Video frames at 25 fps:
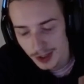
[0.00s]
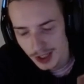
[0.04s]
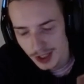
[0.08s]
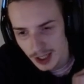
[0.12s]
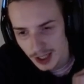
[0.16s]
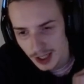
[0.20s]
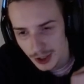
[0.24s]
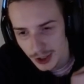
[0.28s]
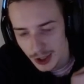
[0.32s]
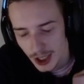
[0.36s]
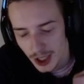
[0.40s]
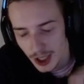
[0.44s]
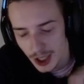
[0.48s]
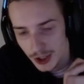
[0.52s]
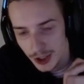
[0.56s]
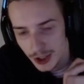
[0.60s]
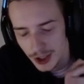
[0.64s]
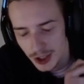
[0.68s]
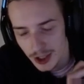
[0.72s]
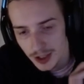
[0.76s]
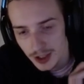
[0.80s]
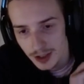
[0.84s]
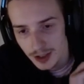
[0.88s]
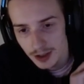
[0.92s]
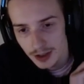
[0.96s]
and
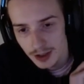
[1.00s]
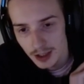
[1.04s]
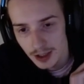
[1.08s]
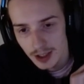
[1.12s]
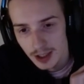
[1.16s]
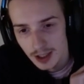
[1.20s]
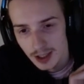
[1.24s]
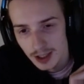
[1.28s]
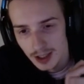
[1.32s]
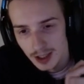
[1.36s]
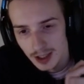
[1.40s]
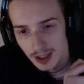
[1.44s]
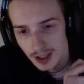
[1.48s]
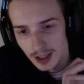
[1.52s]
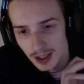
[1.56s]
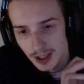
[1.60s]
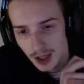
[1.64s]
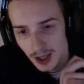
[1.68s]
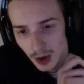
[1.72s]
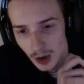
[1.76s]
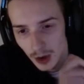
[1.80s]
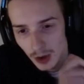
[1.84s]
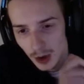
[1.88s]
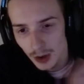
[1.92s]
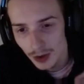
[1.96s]
changes,
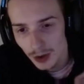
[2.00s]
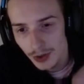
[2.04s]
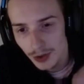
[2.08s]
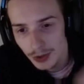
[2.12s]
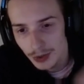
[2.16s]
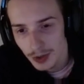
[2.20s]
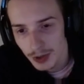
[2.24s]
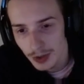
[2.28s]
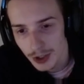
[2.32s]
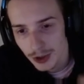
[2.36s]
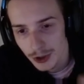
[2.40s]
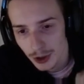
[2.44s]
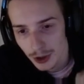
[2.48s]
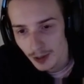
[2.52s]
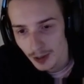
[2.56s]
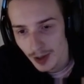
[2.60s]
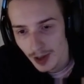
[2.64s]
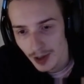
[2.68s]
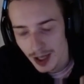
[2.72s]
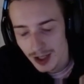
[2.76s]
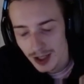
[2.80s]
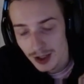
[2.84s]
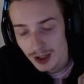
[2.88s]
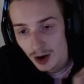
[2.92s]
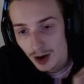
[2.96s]
all 3 jungle
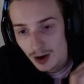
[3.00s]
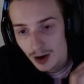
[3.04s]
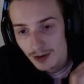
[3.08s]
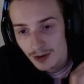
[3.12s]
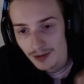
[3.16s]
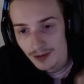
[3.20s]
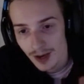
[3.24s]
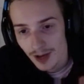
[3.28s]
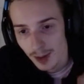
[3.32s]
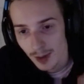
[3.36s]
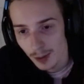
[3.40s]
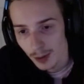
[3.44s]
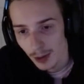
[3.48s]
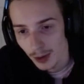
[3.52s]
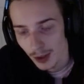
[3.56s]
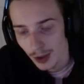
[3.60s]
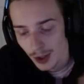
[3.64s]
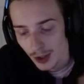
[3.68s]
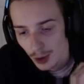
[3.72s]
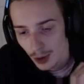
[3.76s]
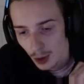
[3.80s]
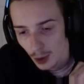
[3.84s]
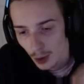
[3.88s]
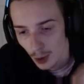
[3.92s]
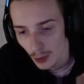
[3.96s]
pets are viable in
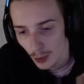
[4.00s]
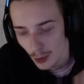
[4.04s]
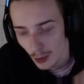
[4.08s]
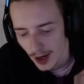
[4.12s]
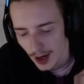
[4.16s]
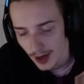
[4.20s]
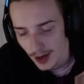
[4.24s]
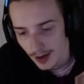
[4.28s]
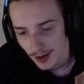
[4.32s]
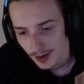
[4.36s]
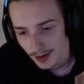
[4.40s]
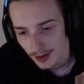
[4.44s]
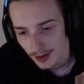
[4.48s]
their own way.